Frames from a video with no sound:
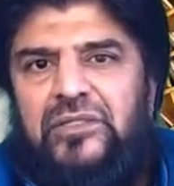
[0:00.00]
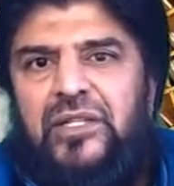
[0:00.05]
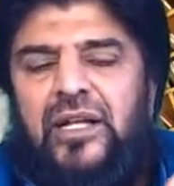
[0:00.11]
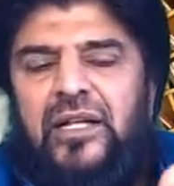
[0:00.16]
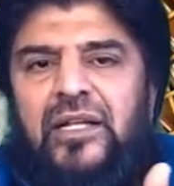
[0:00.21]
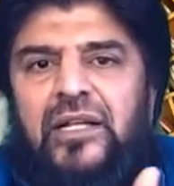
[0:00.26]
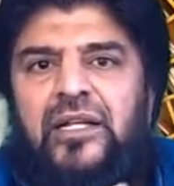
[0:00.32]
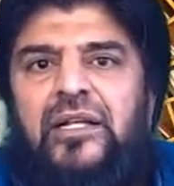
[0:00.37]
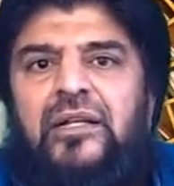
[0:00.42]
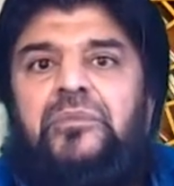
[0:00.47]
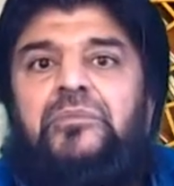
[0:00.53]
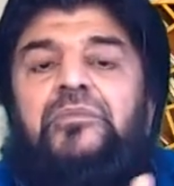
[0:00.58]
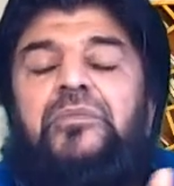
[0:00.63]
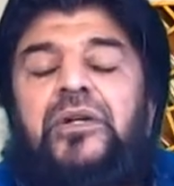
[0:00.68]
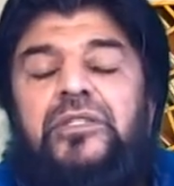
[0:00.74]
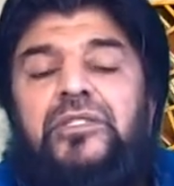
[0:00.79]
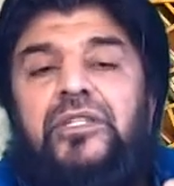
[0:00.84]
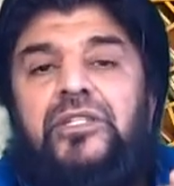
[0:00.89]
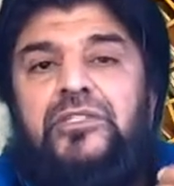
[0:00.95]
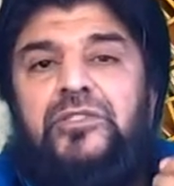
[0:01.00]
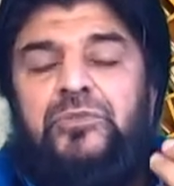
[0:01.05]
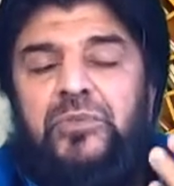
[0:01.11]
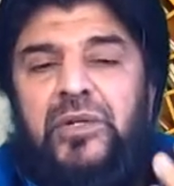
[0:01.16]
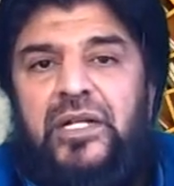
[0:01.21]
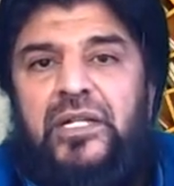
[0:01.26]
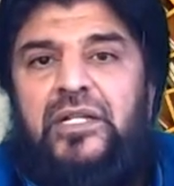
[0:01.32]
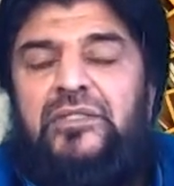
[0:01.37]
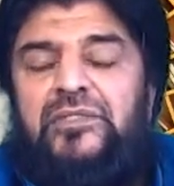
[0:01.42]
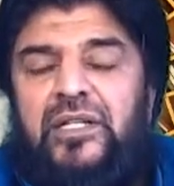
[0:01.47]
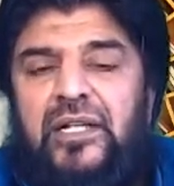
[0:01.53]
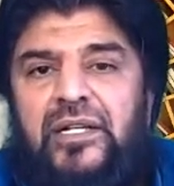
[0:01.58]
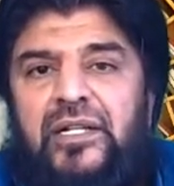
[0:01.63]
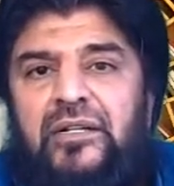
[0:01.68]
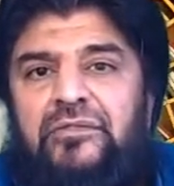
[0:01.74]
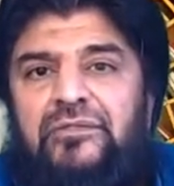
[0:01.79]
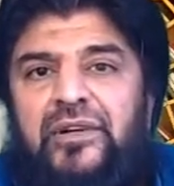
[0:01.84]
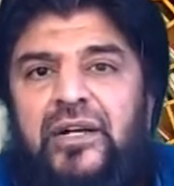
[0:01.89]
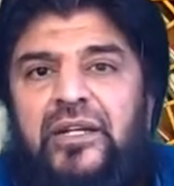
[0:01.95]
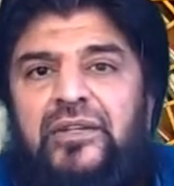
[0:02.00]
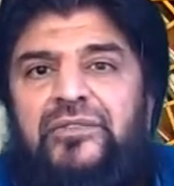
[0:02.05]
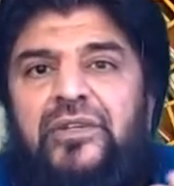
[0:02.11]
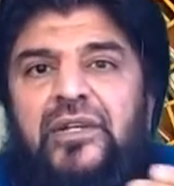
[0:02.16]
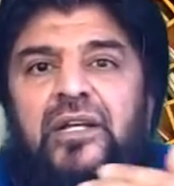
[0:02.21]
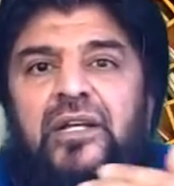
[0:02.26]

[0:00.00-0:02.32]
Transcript: Brothers marry second wife,